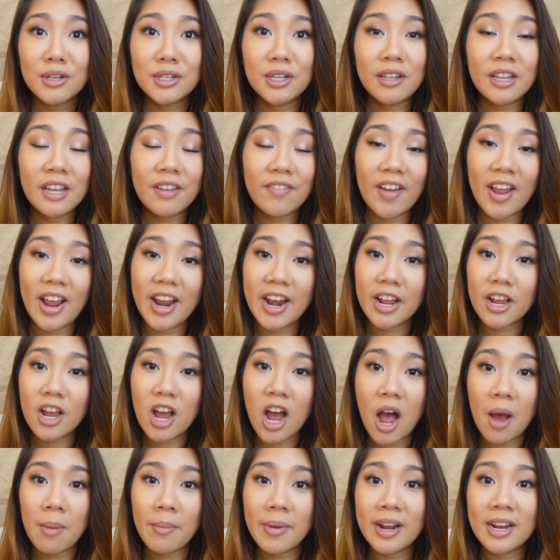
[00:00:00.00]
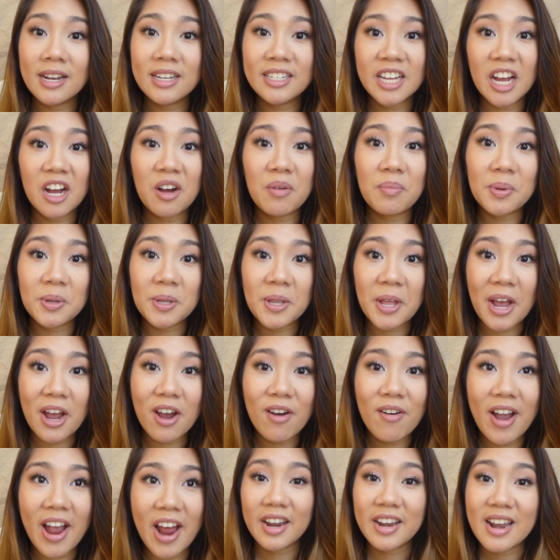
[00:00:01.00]
So leave that in a comment down
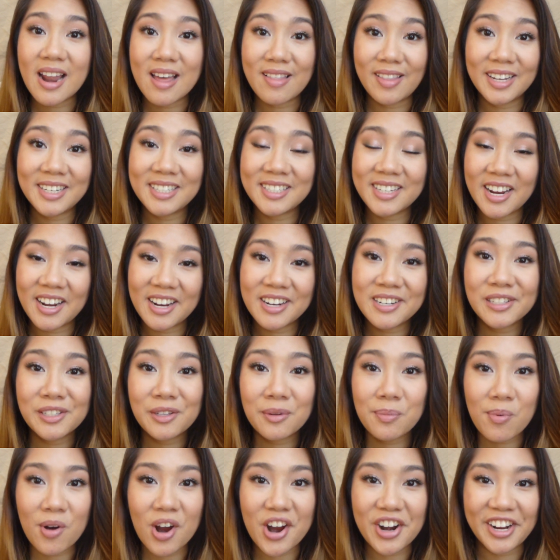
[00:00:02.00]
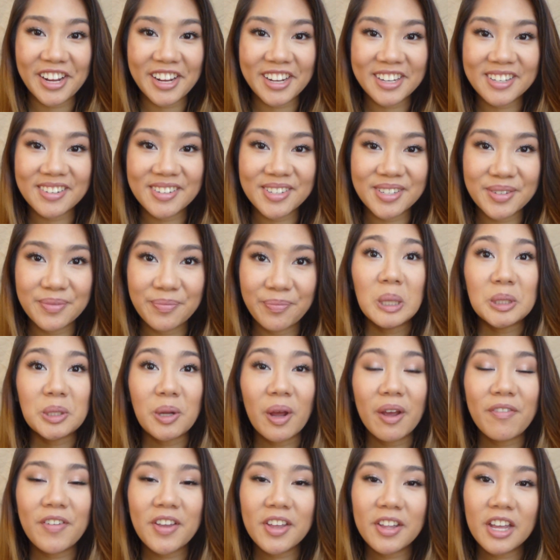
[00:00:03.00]
below. Now let's get into the products.
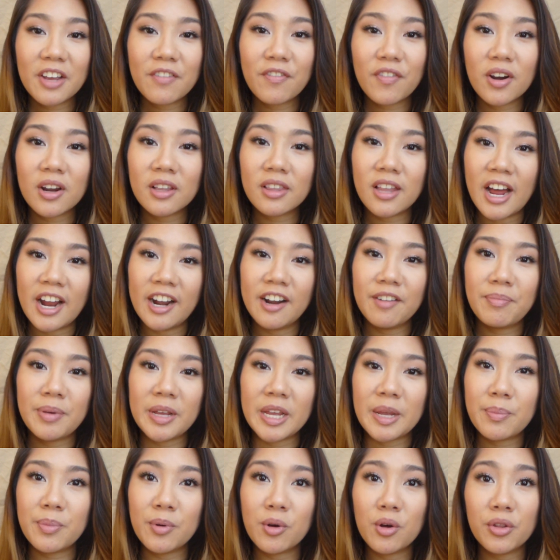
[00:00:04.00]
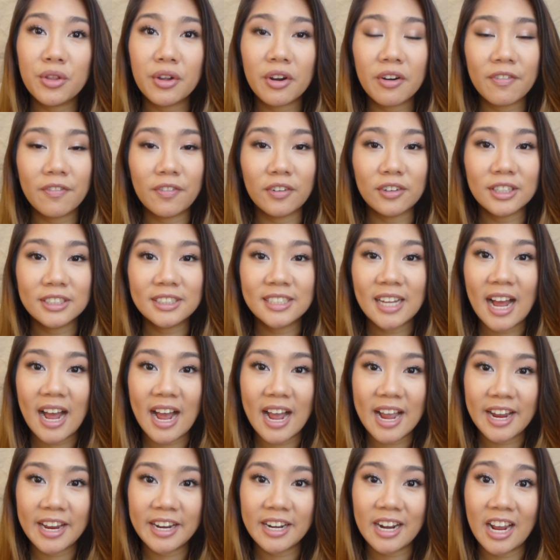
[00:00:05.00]
So I feel like for a lot of people, their first
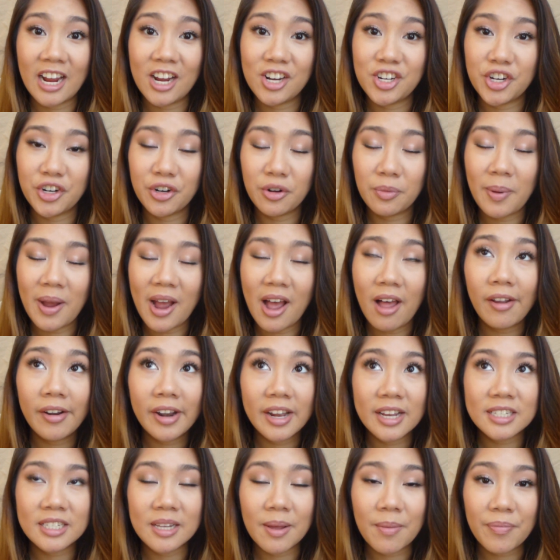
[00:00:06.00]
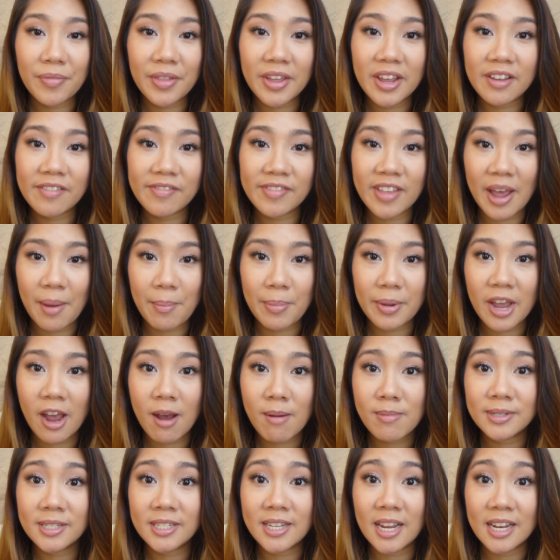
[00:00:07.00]
high-end eyeshadow palette is something that
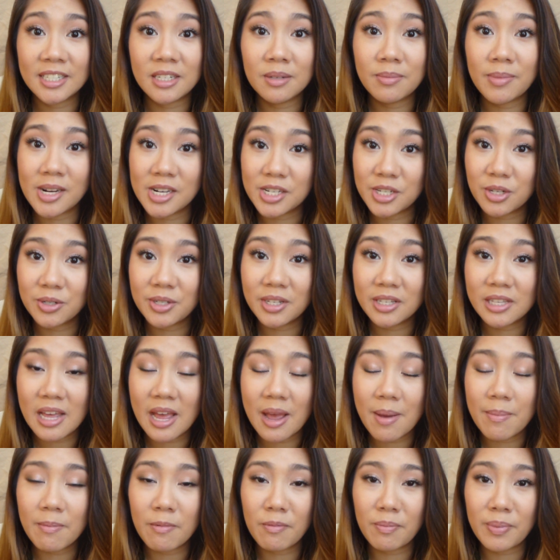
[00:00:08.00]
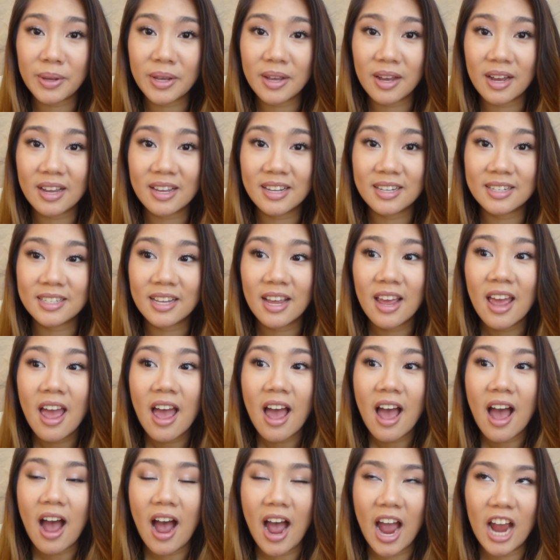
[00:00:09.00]
becomes sentimental to them because
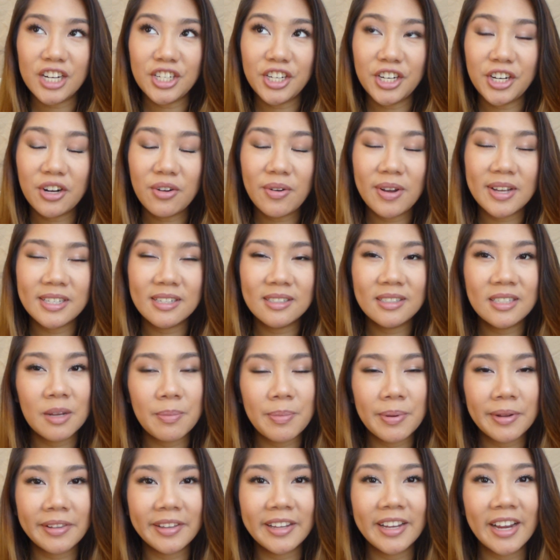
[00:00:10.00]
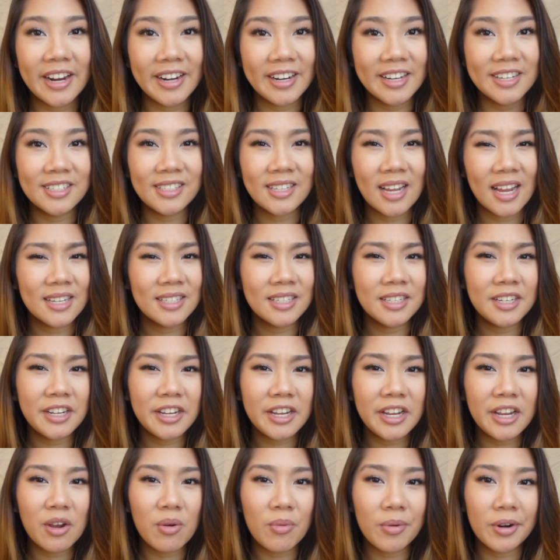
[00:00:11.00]
eyeshadow isn't typically a
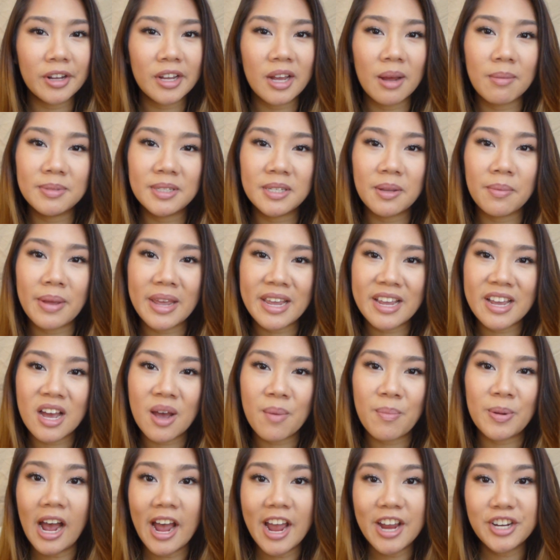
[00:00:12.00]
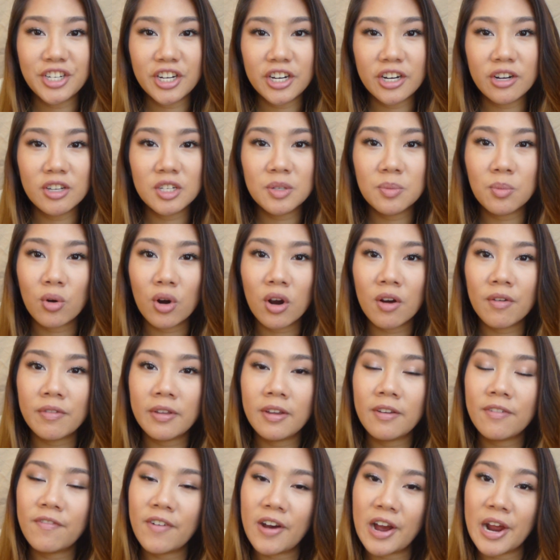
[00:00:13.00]
necessity when it comes to makeup. Eyeshadow is more of
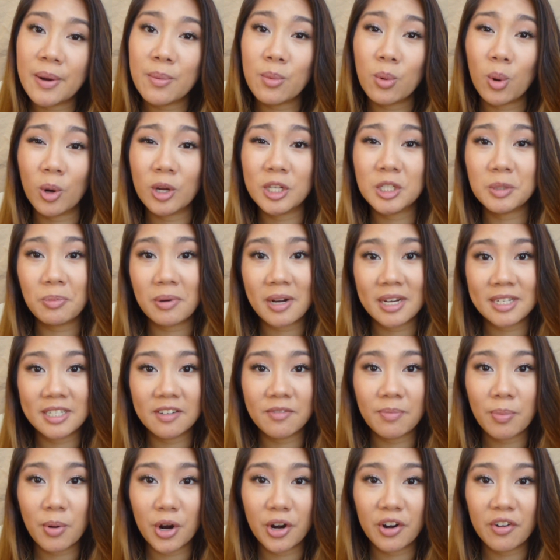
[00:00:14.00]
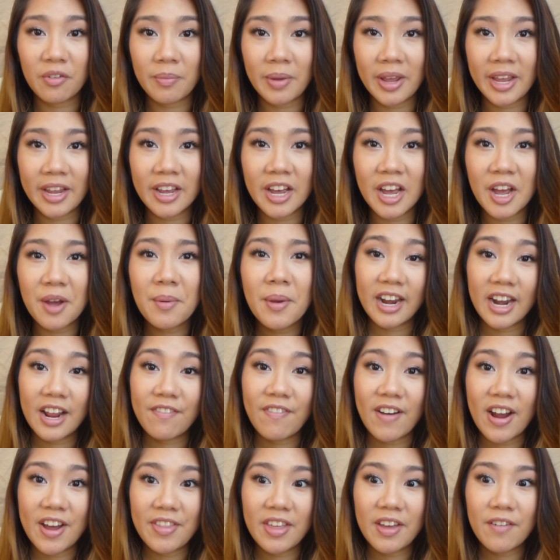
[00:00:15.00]
the fun, more expressive part of makeup. And I
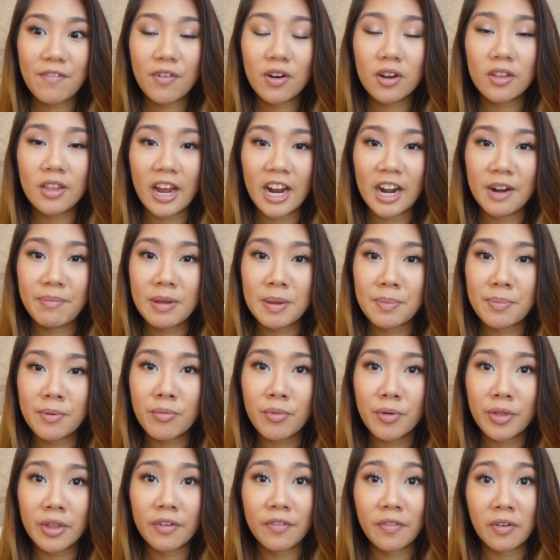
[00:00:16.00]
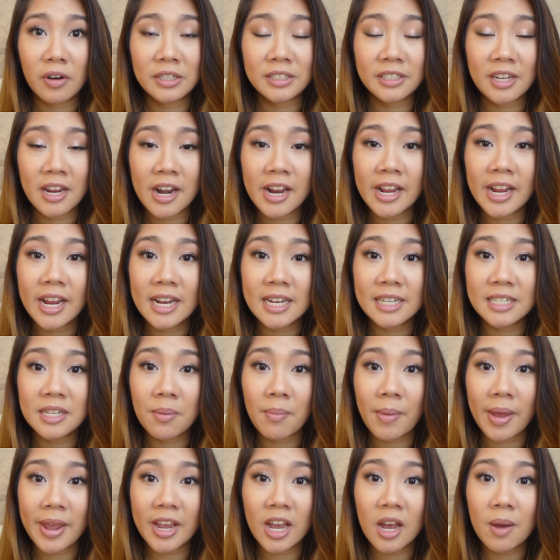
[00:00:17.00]
find that for a lot of people when they're first getting into
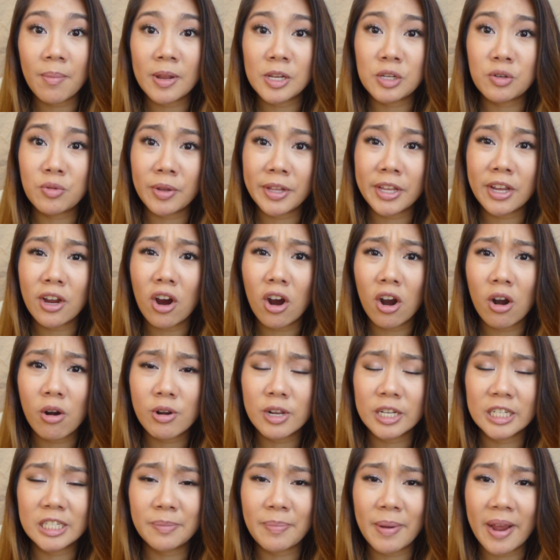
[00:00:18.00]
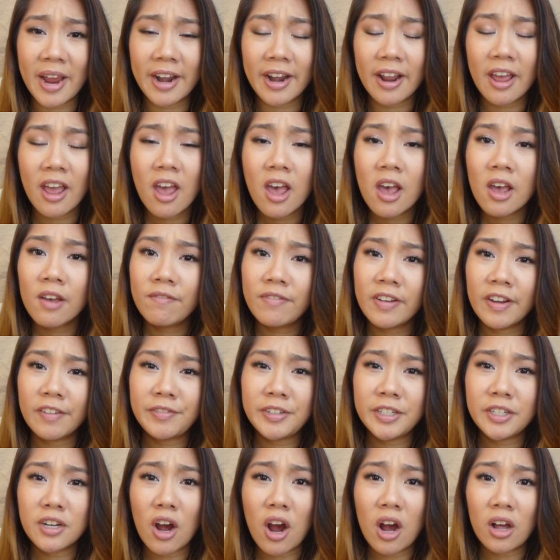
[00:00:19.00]
makeup, it's really hard to spend
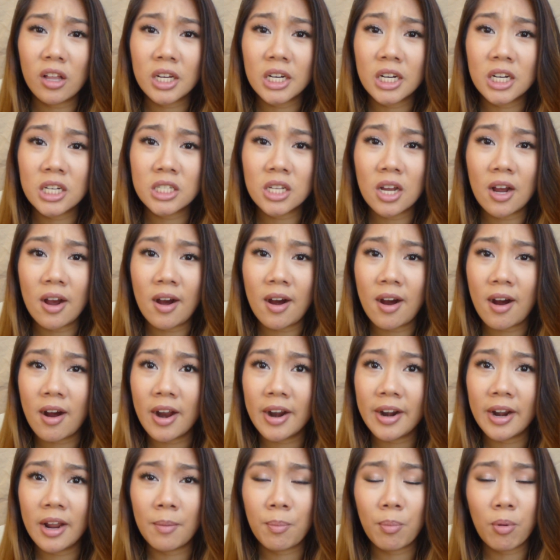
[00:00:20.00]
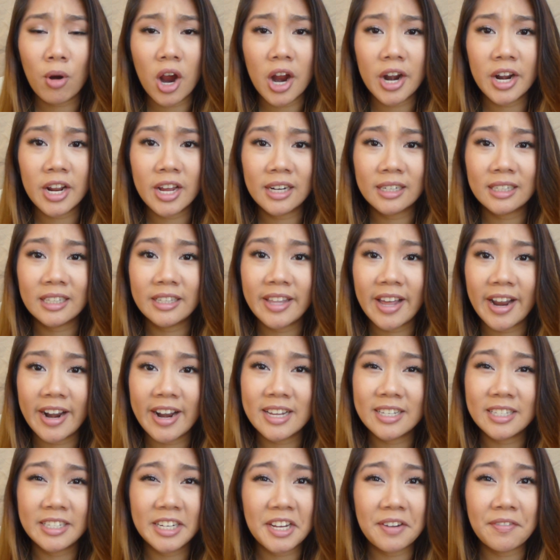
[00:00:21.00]
$50 on a product that
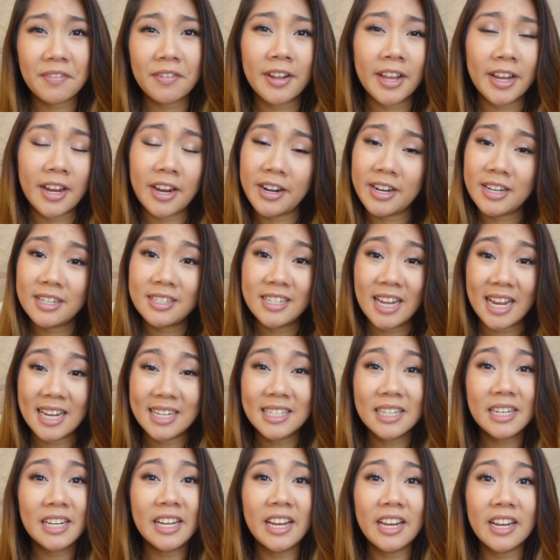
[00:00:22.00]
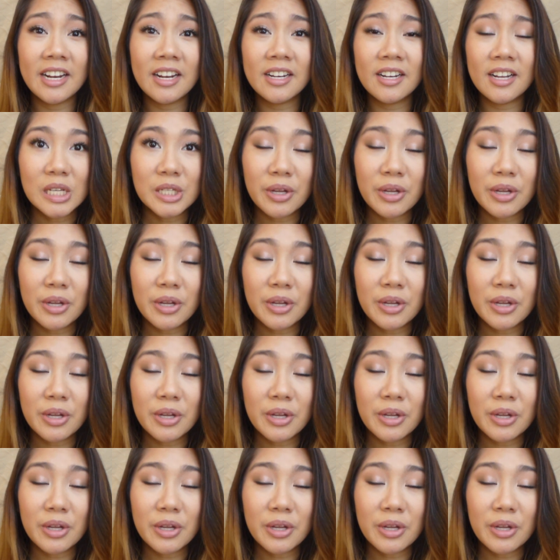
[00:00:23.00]
isn't even like a necessity.